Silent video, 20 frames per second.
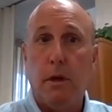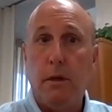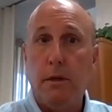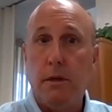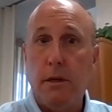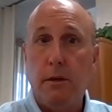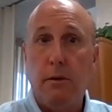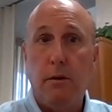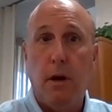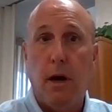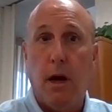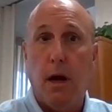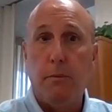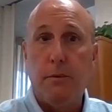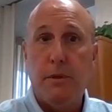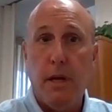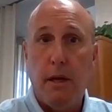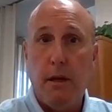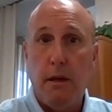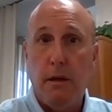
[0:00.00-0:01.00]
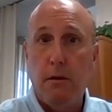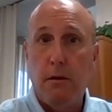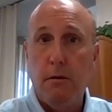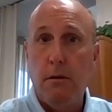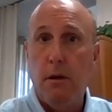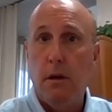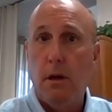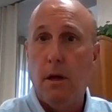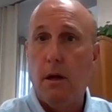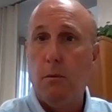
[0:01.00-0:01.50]
continue to update
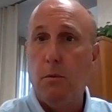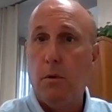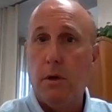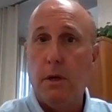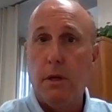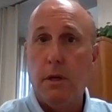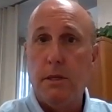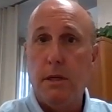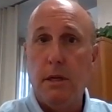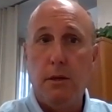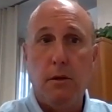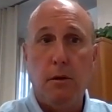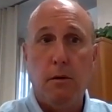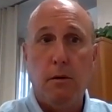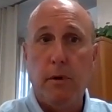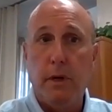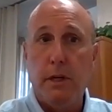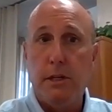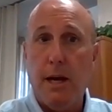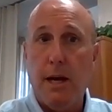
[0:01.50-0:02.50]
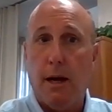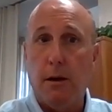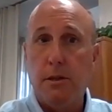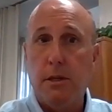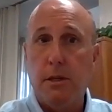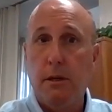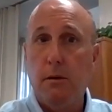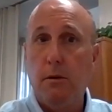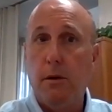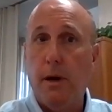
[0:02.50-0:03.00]
you, and we'll continue to reach out
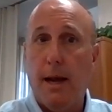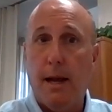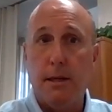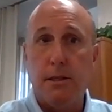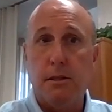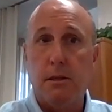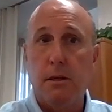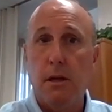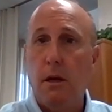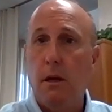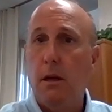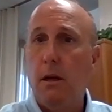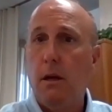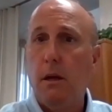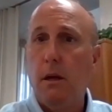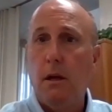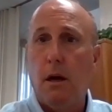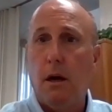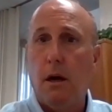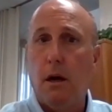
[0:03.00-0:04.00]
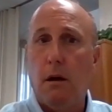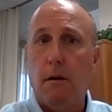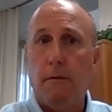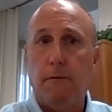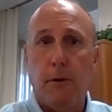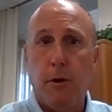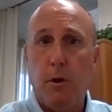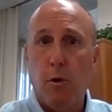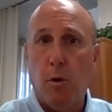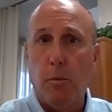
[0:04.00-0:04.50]
to you and ask
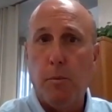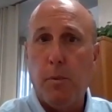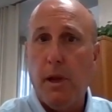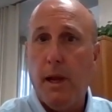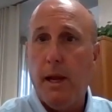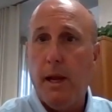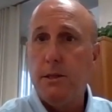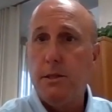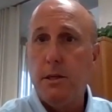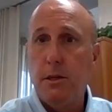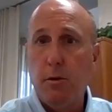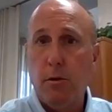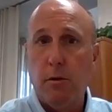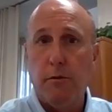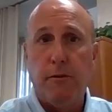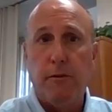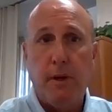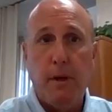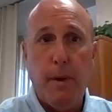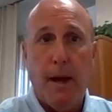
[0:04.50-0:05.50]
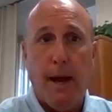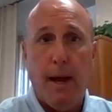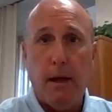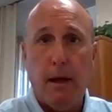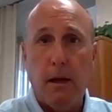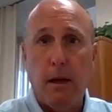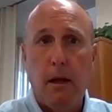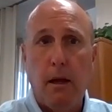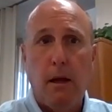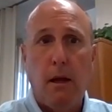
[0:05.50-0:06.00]
for your plans and your feedback.
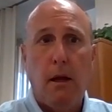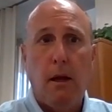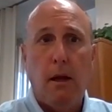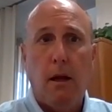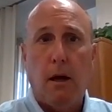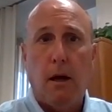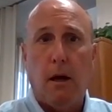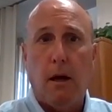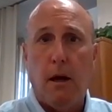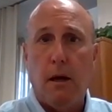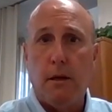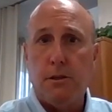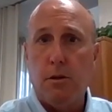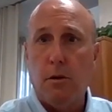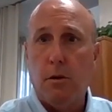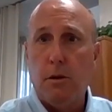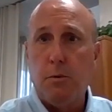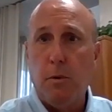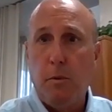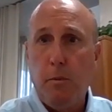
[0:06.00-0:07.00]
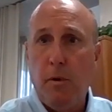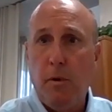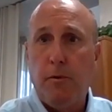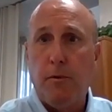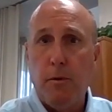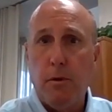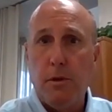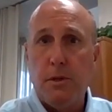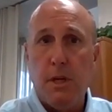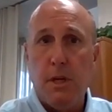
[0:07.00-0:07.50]
So as we move
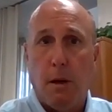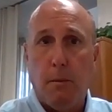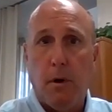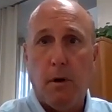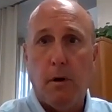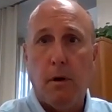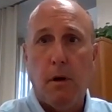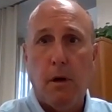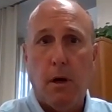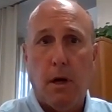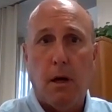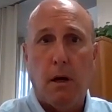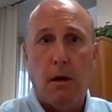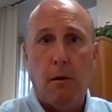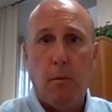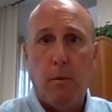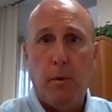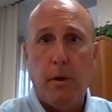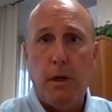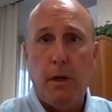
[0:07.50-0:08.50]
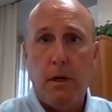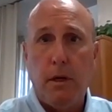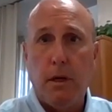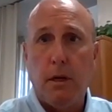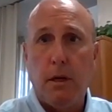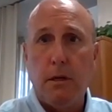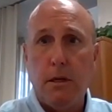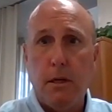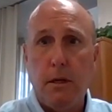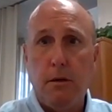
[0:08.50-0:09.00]
through the summer, we need to
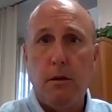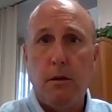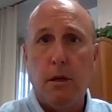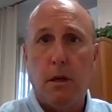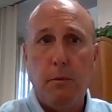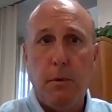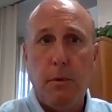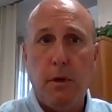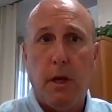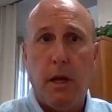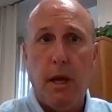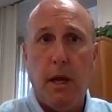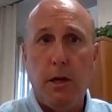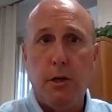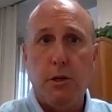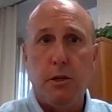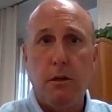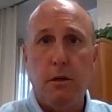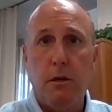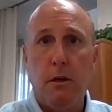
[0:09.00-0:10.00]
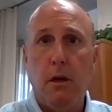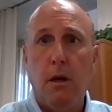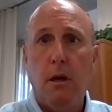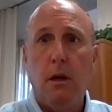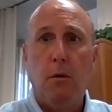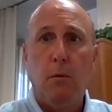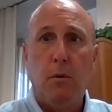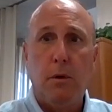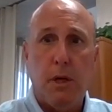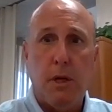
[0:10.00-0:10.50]
continue the communication,
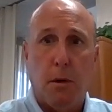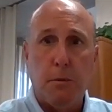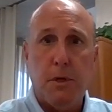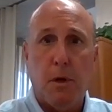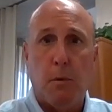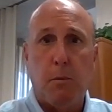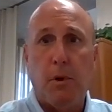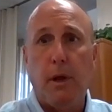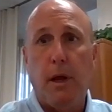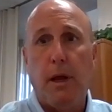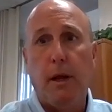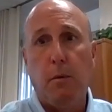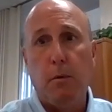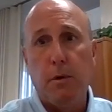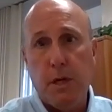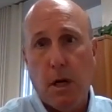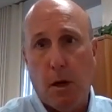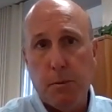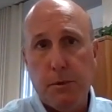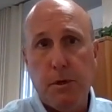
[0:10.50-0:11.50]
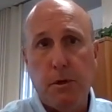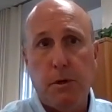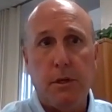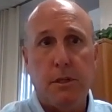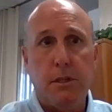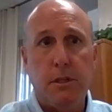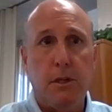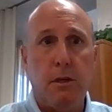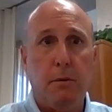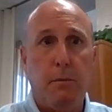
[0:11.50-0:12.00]
which helps our planning, which helps your
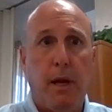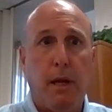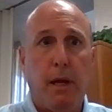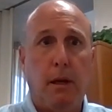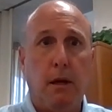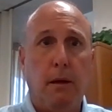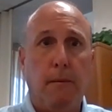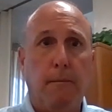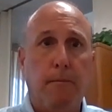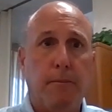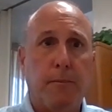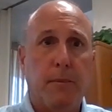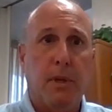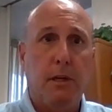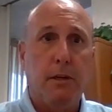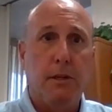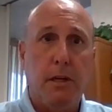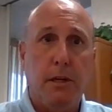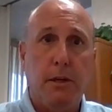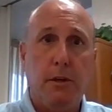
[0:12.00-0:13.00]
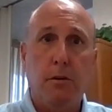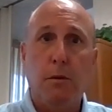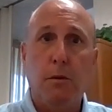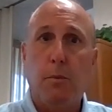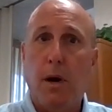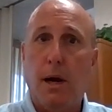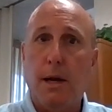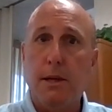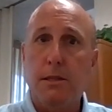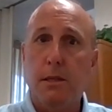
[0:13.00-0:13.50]
decision making. Continue the
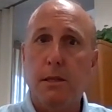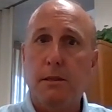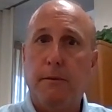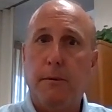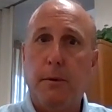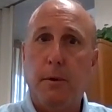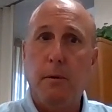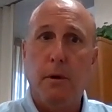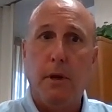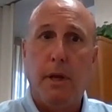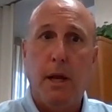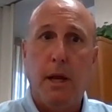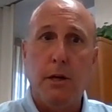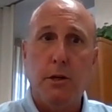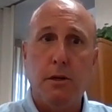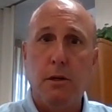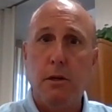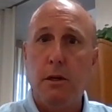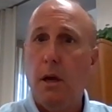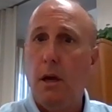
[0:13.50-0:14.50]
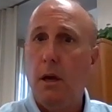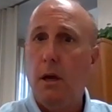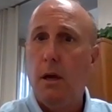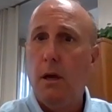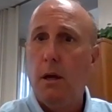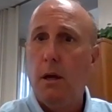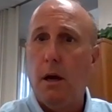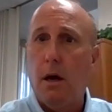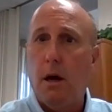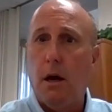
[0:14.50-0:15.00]
process of communication.
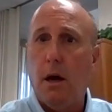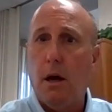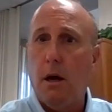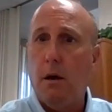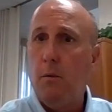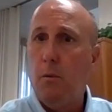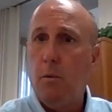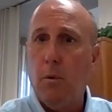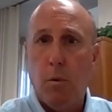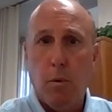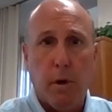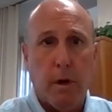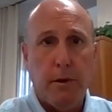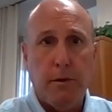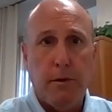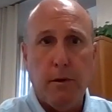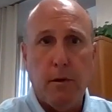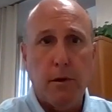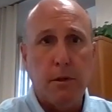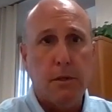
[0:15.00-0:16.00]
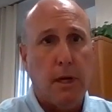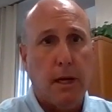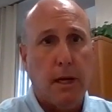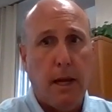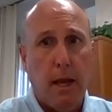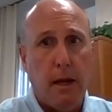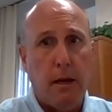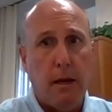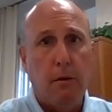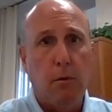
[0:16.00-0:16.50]
What we're going to do is,
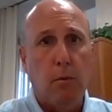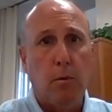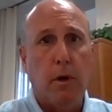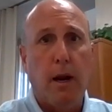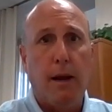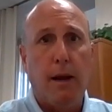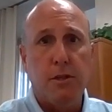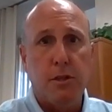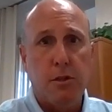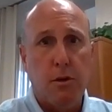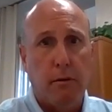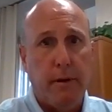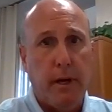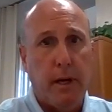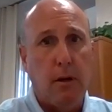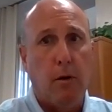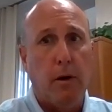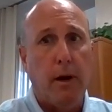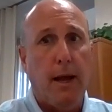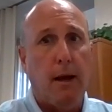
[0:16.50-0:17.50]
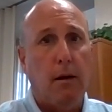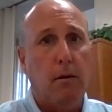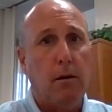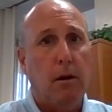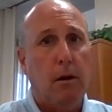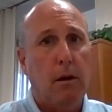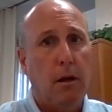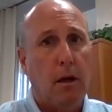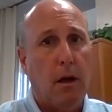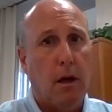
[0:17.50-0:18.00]
again, we're going to have a survey going out.
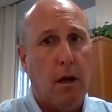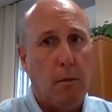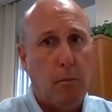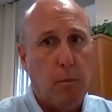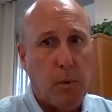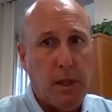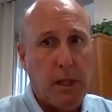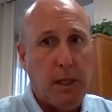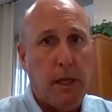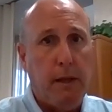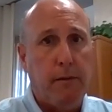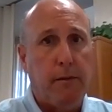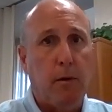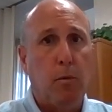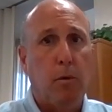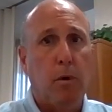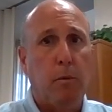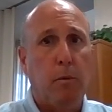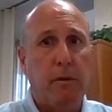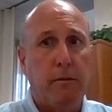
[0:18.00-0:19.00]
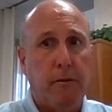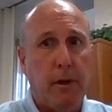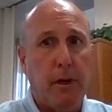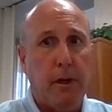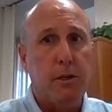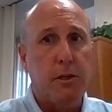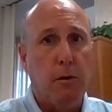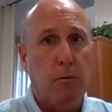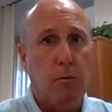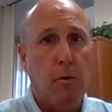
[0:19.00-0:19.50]
I believe it will be
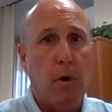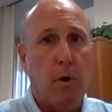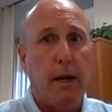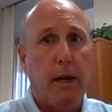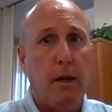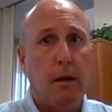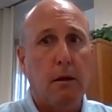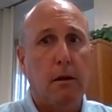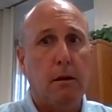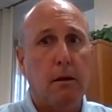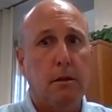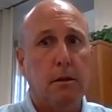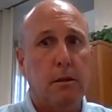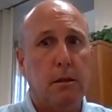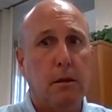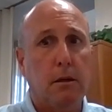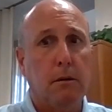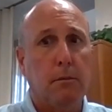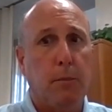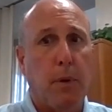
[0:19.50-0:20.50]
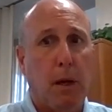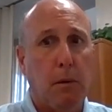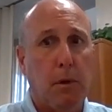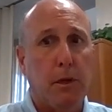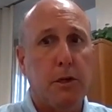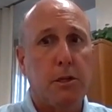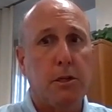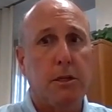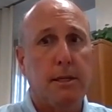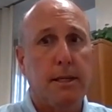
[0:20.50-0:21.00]
finished and ready to
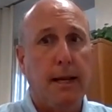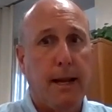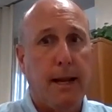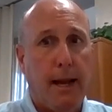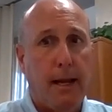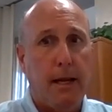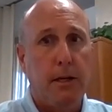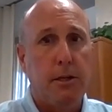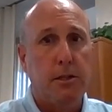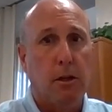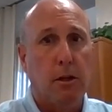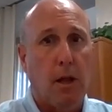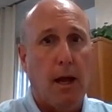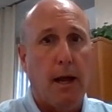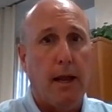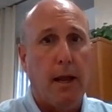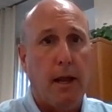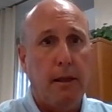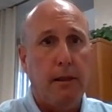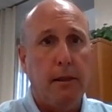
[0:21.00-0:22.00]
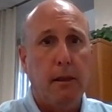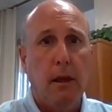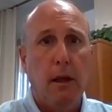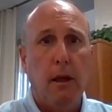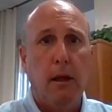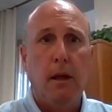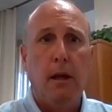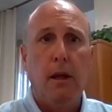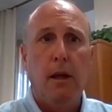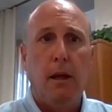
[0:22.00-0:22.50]
publish today, July 8th.
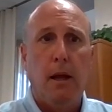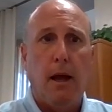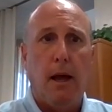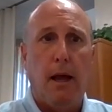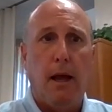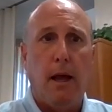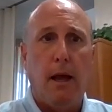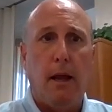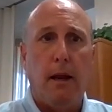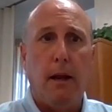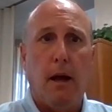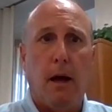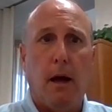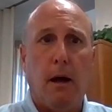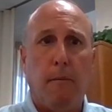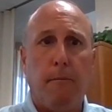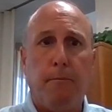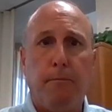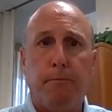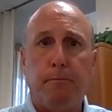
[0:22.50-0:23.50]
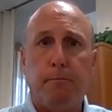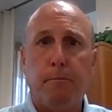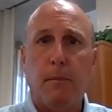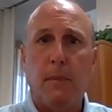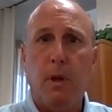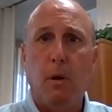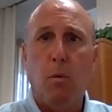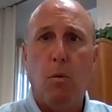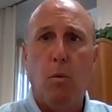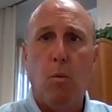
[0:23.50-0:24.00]
And
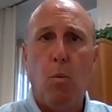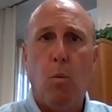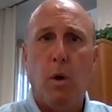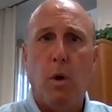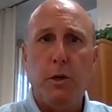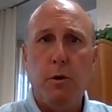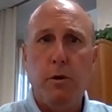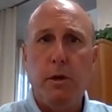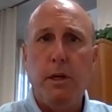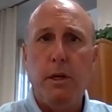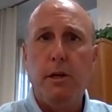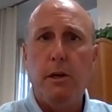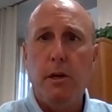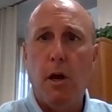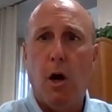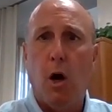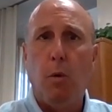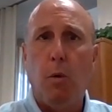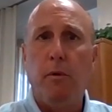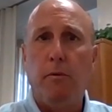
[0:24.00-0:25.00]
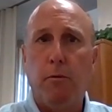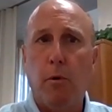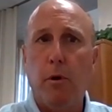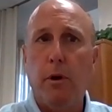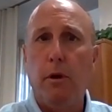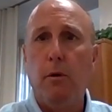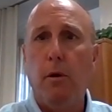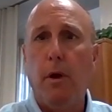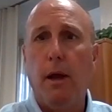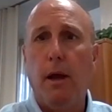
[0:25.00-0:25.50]
what you need to know before
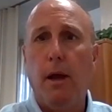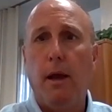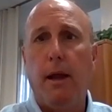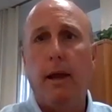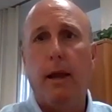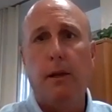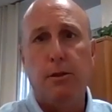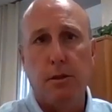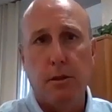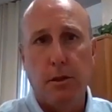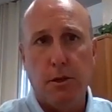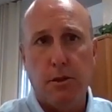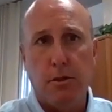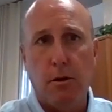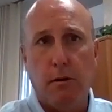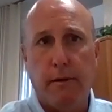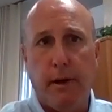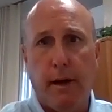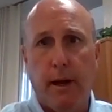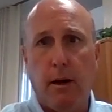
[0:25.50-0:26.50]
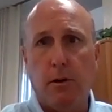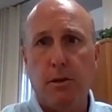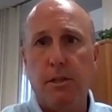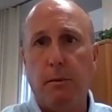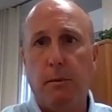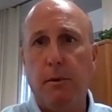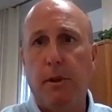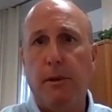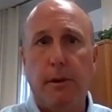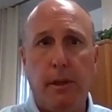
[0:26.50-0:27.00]
you answer the survey are
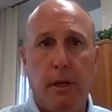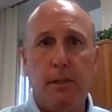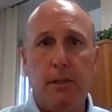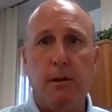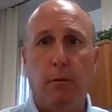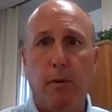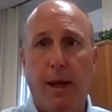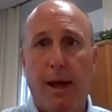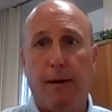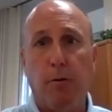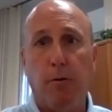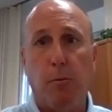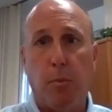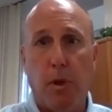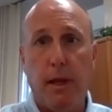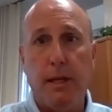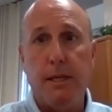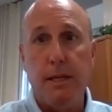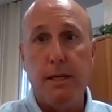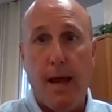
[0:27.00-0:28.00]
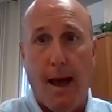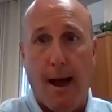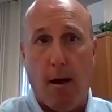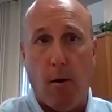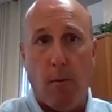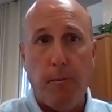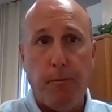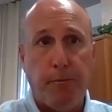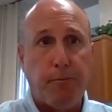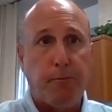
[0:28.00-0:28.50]
some of the things that we have in place now.